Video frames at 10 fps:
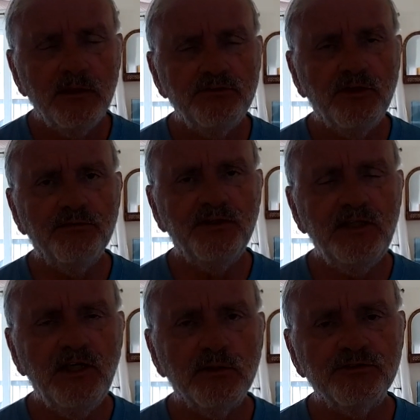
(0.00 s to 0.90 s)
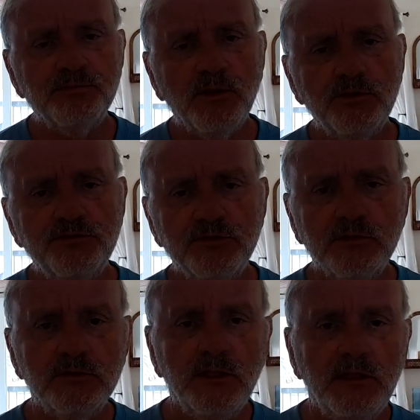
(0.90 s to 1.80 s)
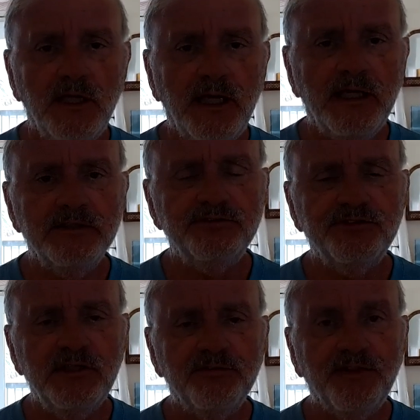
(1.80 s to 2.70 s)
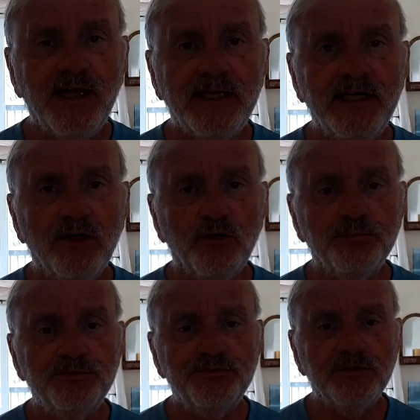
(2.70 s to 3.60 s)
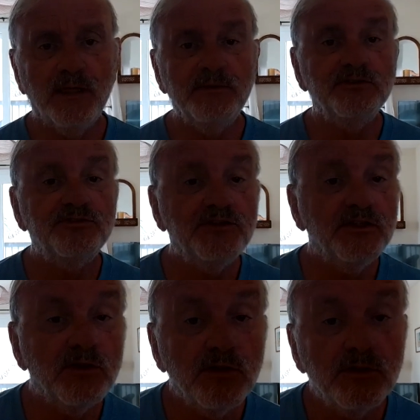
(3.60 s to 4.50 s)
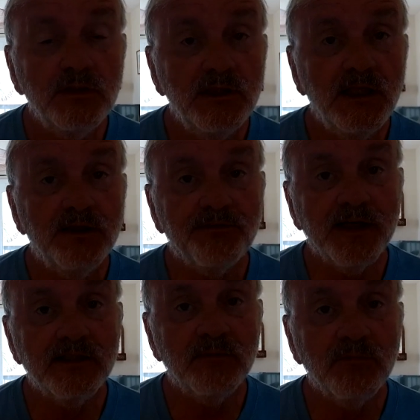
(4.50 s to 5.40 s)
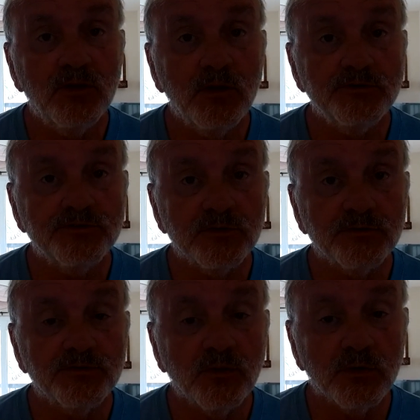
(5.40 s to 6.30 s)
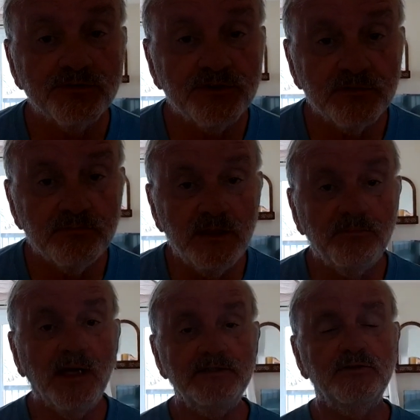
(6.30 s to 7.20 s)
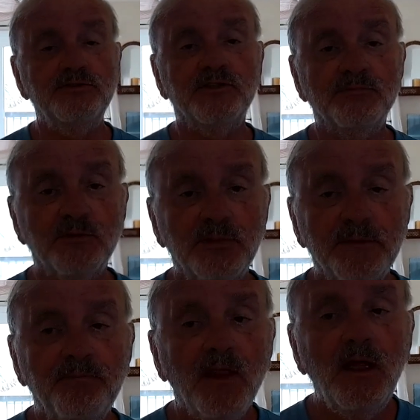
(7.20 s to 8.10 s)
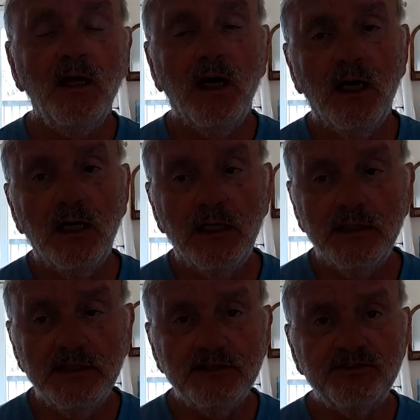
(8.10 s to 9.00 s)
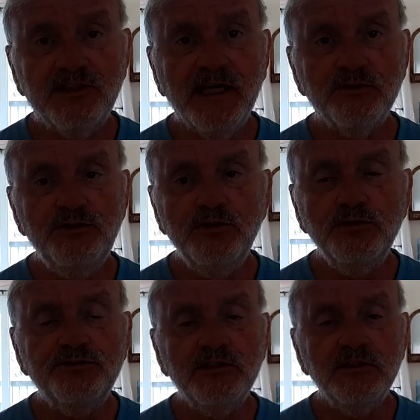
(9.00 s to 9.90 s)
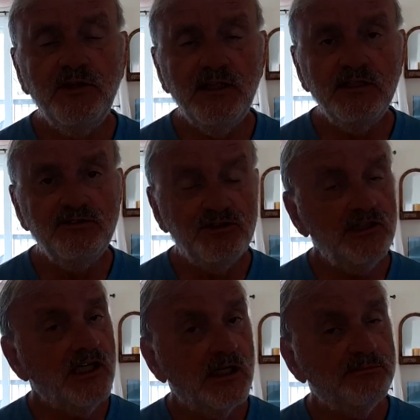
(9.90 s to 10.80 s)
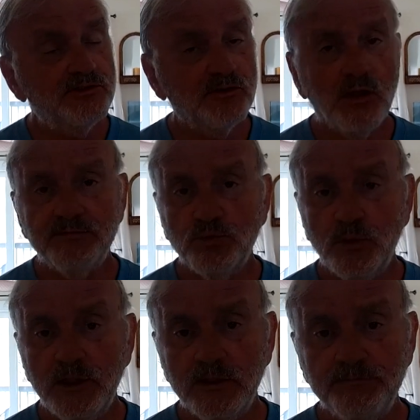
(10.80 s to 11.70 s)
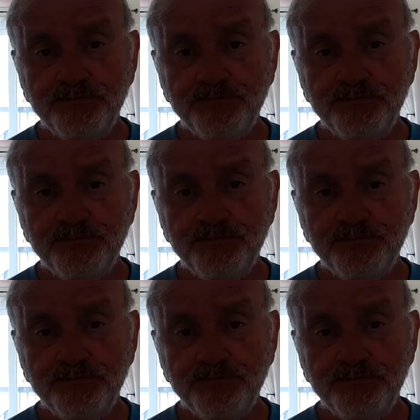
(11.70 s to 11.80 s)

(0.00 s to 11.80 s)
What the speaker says: the video exposure and see if that helps. I mean, still, if I come closer, of course, it might do something, but it's now using the G Hub software,